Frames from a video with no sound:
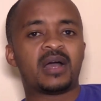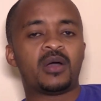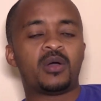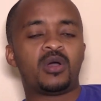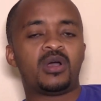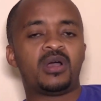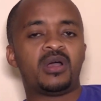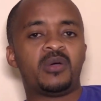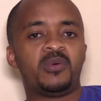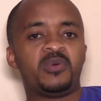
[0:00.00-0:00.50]

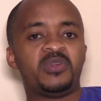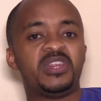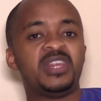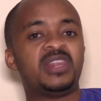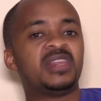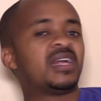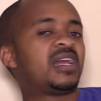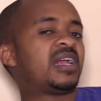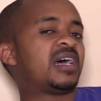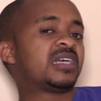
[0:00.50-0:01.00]

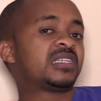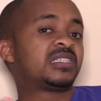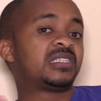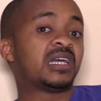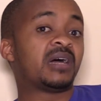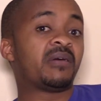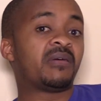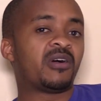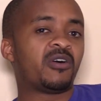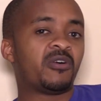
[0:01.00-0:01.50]
within the last
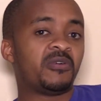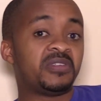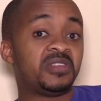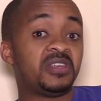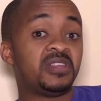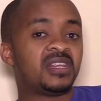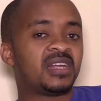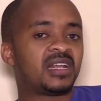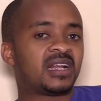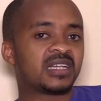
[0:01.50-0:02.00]
hour or
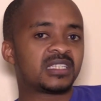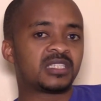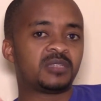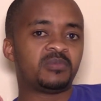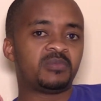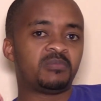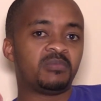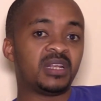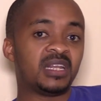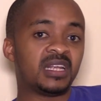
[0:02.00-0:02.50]
within the last
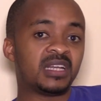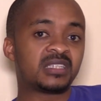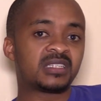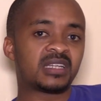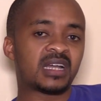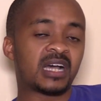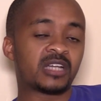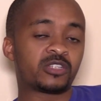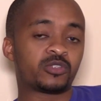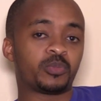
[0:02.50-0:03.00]
minute,
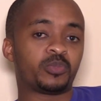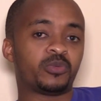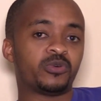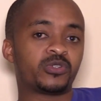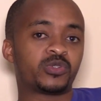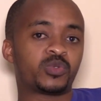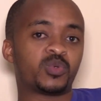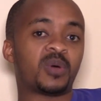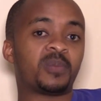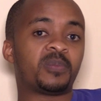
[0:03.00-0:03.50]
as
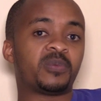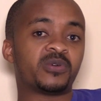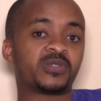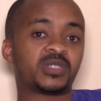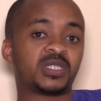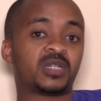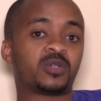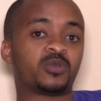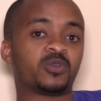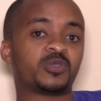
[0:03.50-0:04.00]
opposed to a post
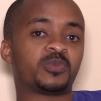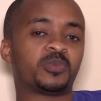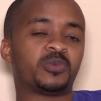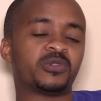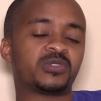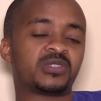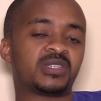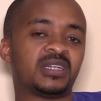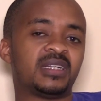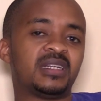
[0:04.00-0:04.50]
that was
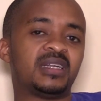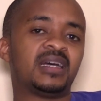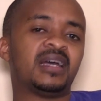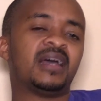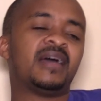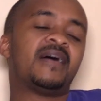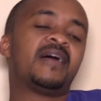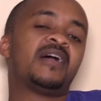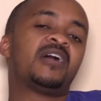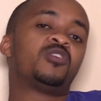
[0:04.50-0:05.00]
posted
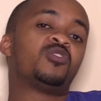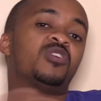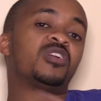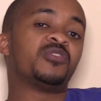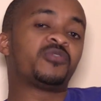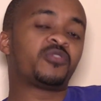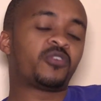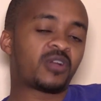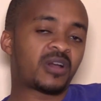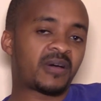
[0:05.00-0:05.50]

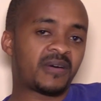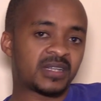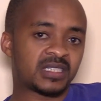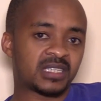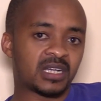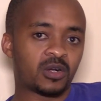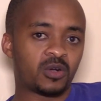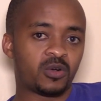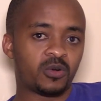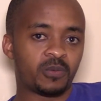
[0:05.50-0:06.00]
24 hours
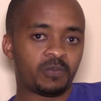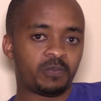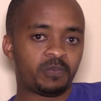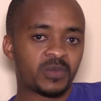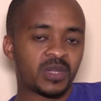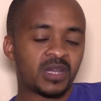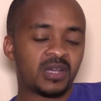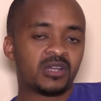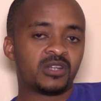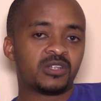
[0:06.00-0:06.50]
ago.
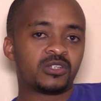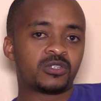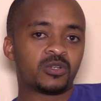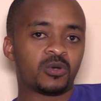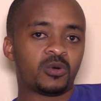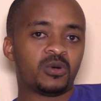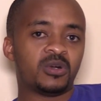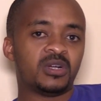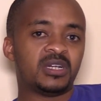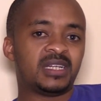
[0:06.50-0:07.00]

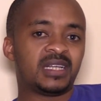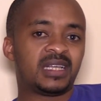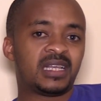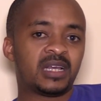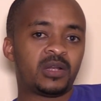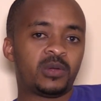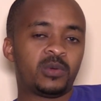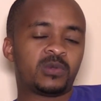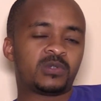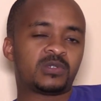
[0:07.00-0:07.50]
So
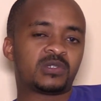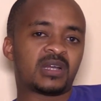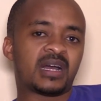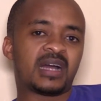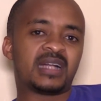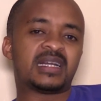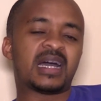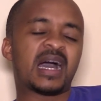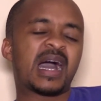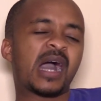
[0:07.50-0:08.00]
decay looks
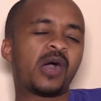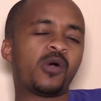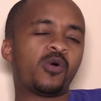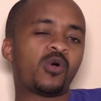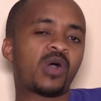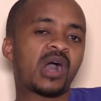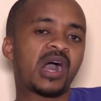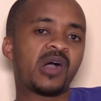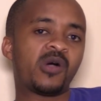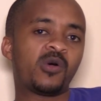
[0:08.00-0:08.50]
at
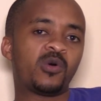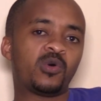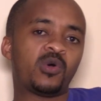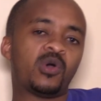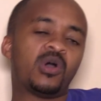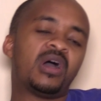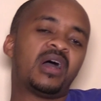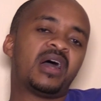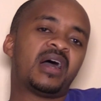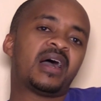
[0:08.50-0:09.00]
how
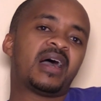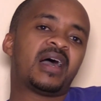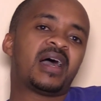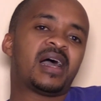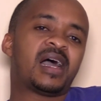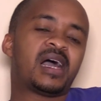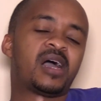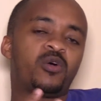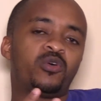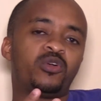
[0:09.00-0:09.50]

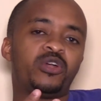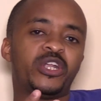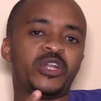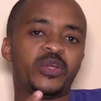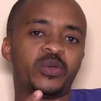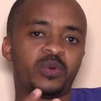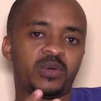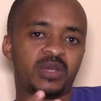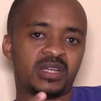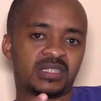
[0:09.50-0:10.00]

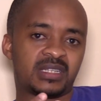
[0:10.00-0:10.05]
new